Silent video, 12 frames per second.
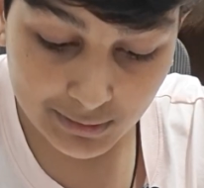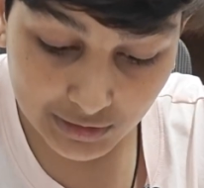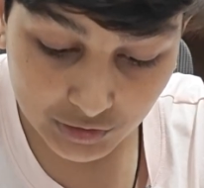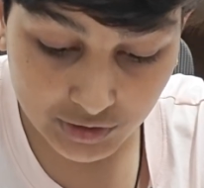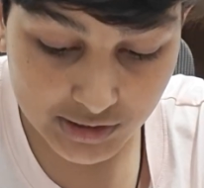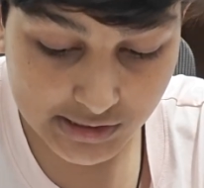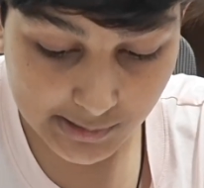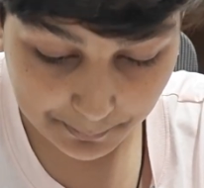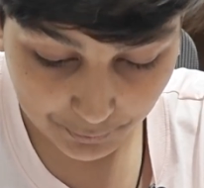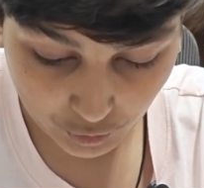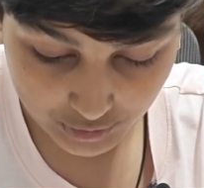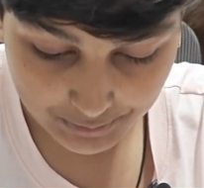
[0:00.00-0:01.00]
military
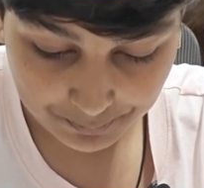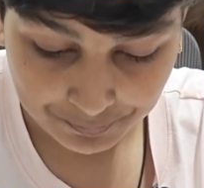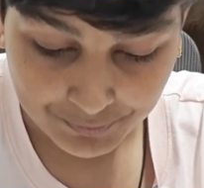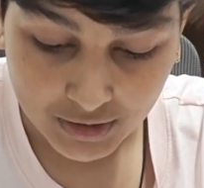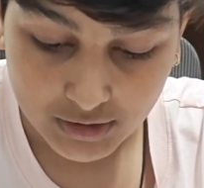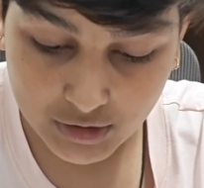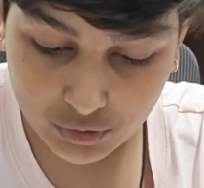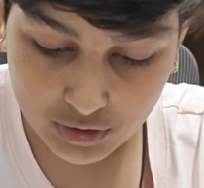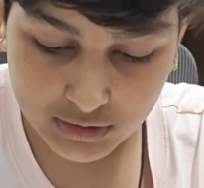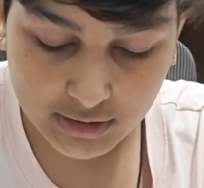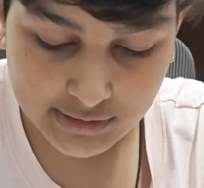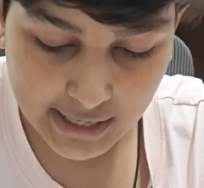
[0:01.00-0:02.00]
support
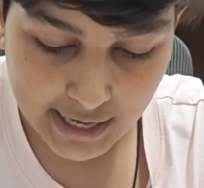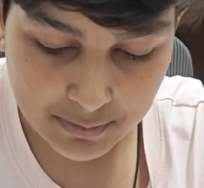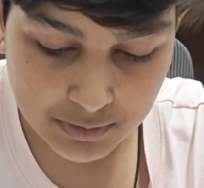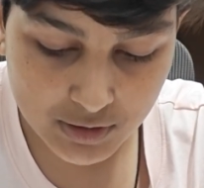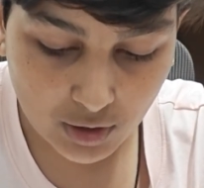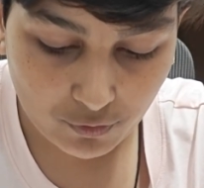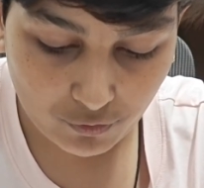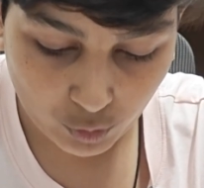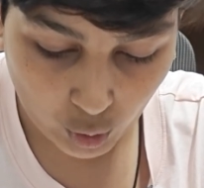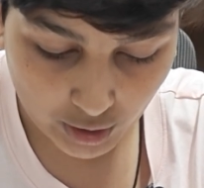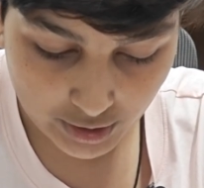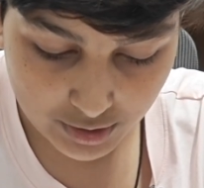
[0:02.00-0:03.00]
during the times of
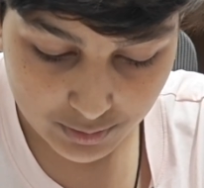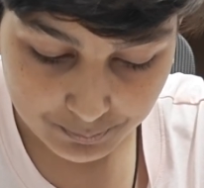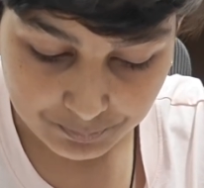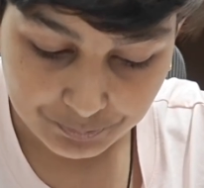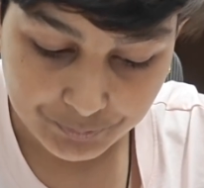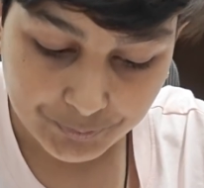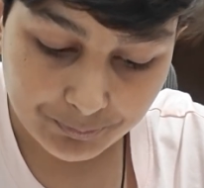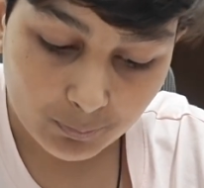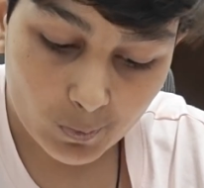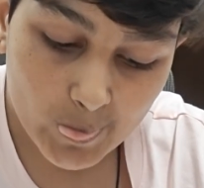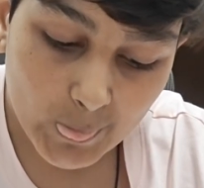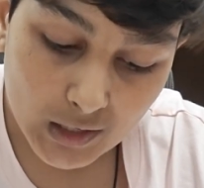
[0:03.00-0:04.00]
war.
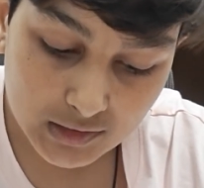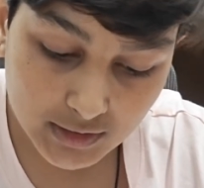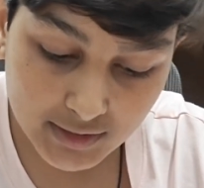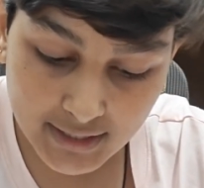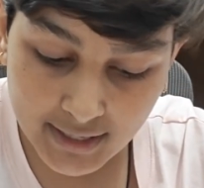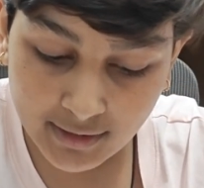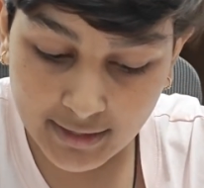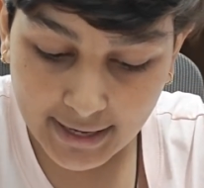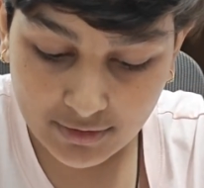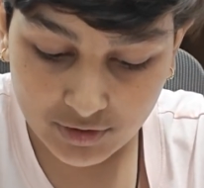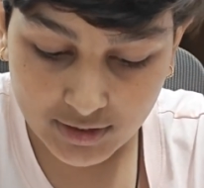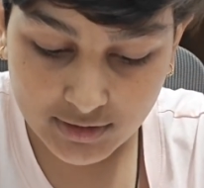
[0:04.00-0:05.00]
The king
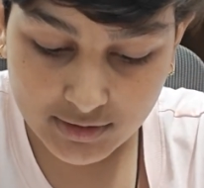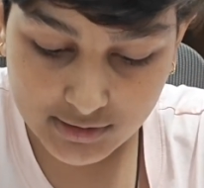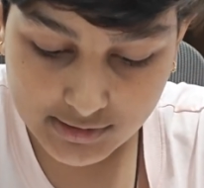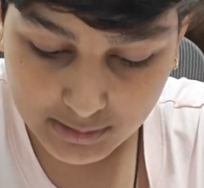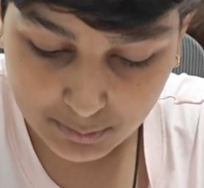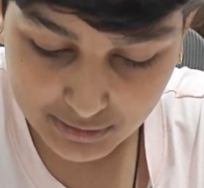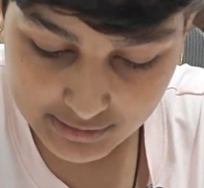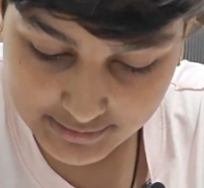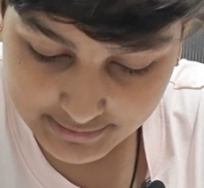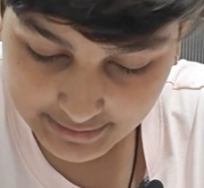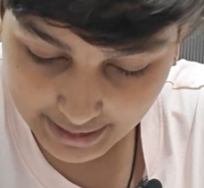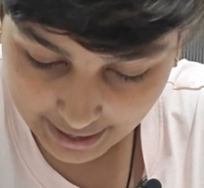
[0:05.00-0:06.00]
granted the
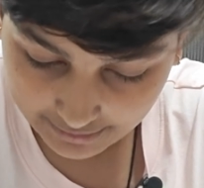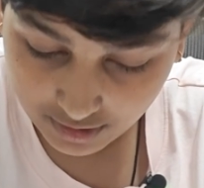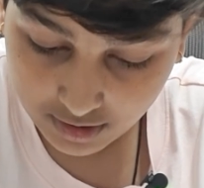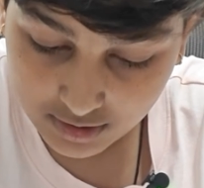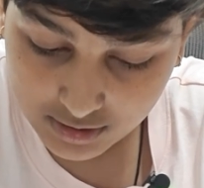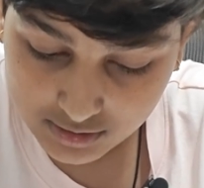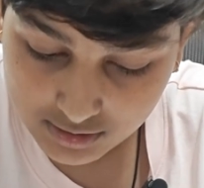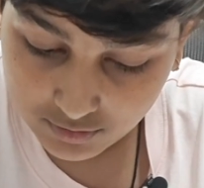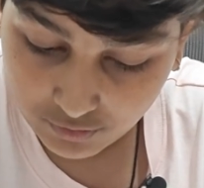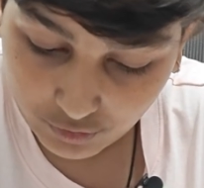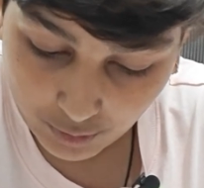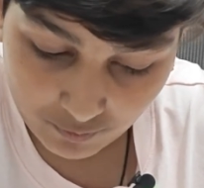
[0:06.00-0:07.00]
Samans land
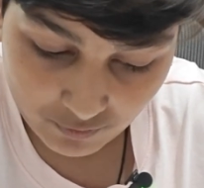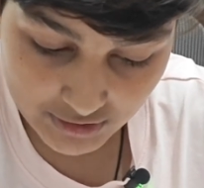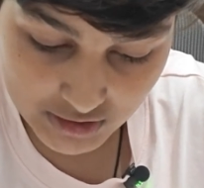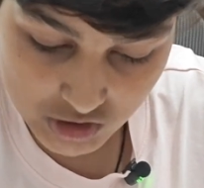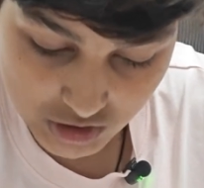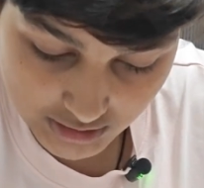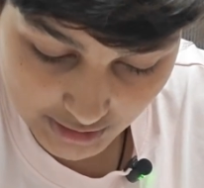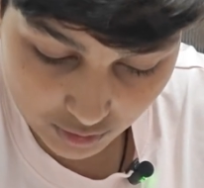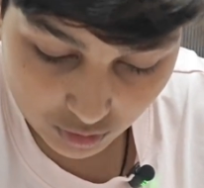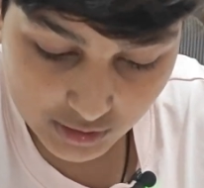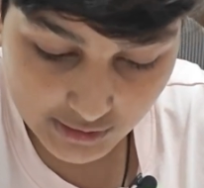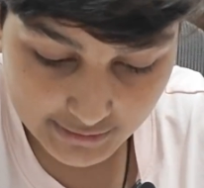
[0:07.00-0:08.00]
from which they
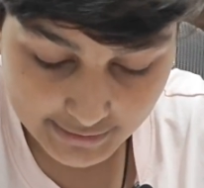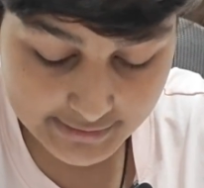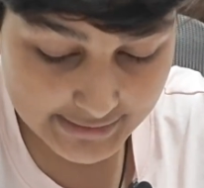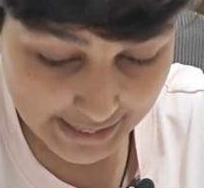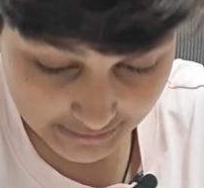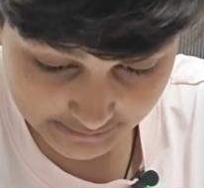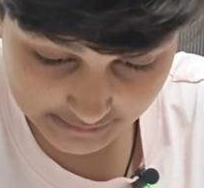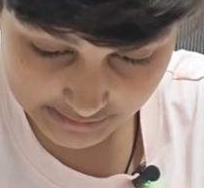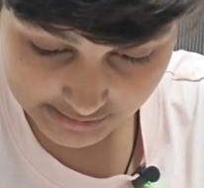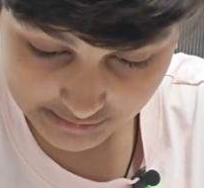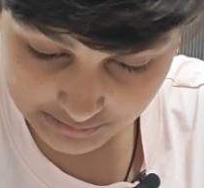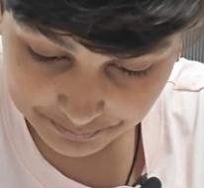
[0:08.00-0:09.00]
could collect
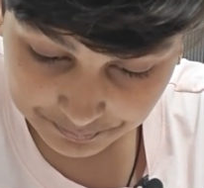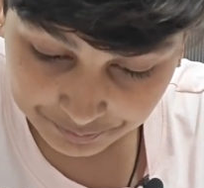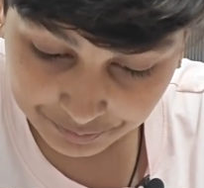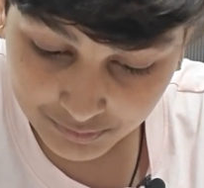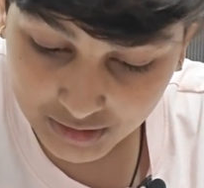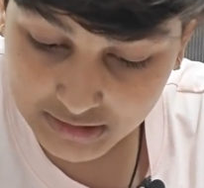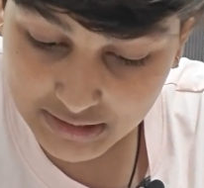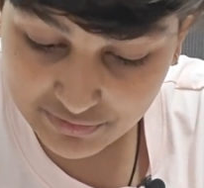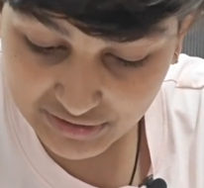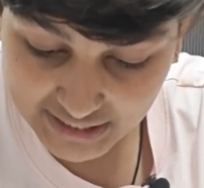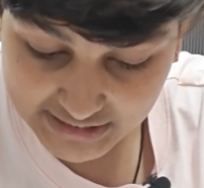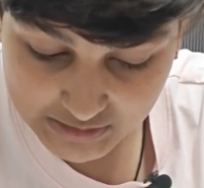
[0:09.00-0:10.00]
taxes. They
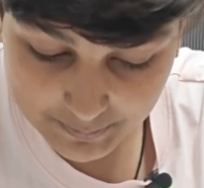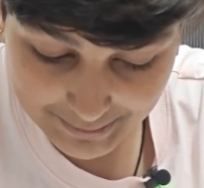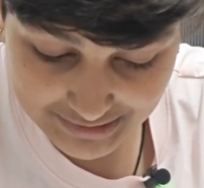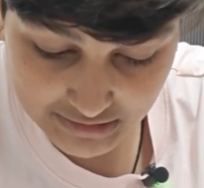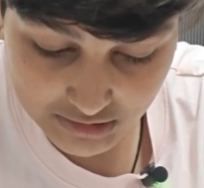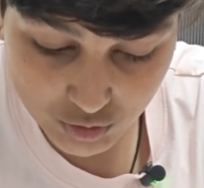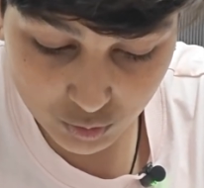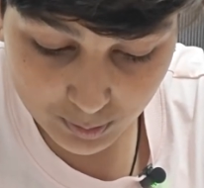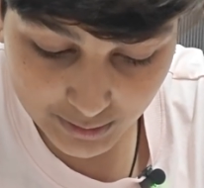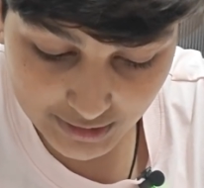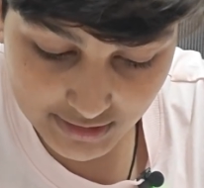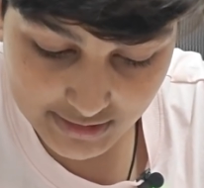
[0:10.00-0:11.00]
were expected to
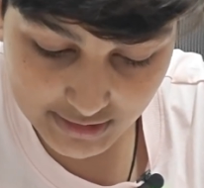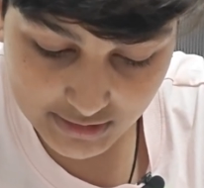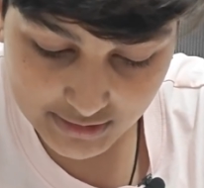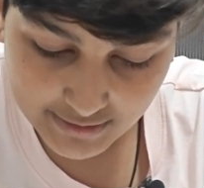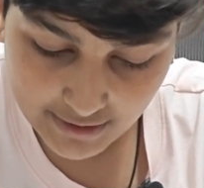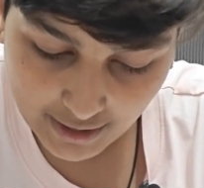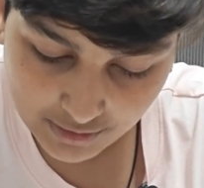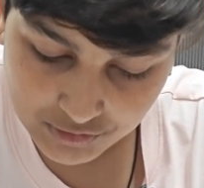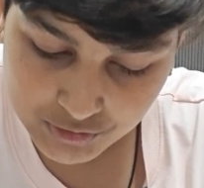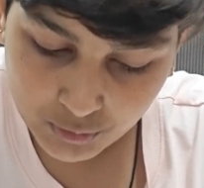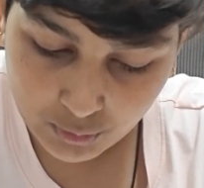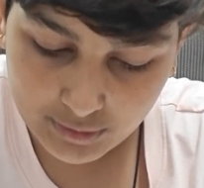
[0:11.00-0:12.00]
maintain their
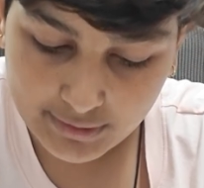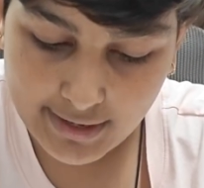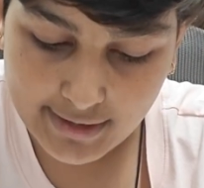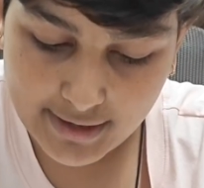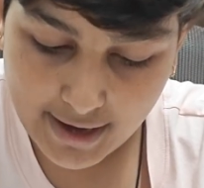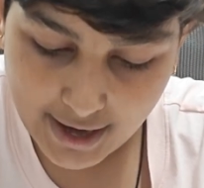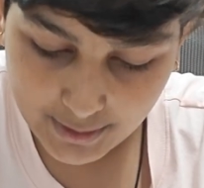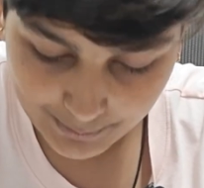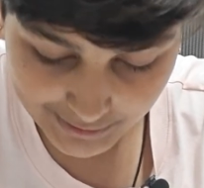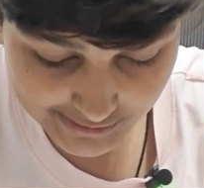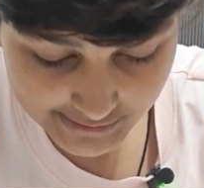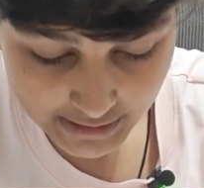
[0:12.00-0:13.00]
household and
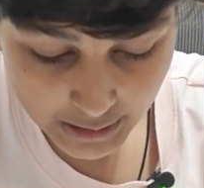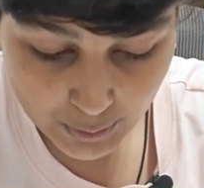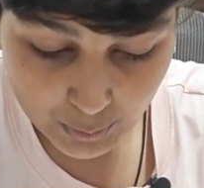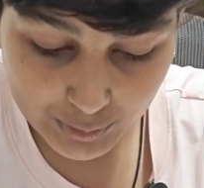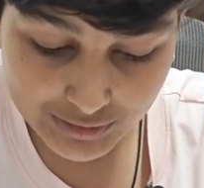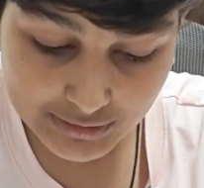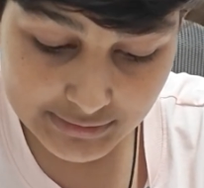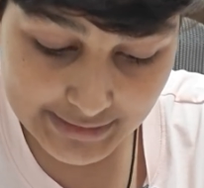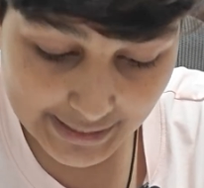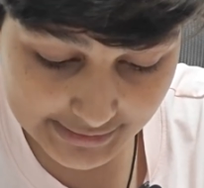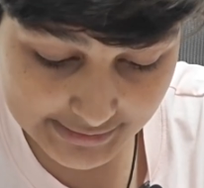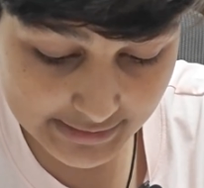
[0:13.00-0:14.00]
armies with the
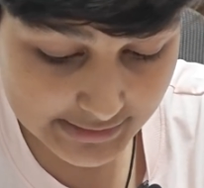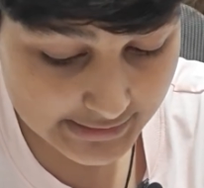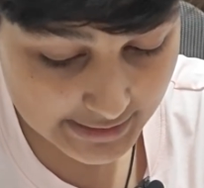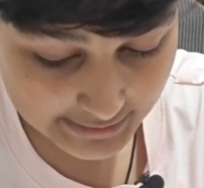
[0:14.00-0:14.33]
taxes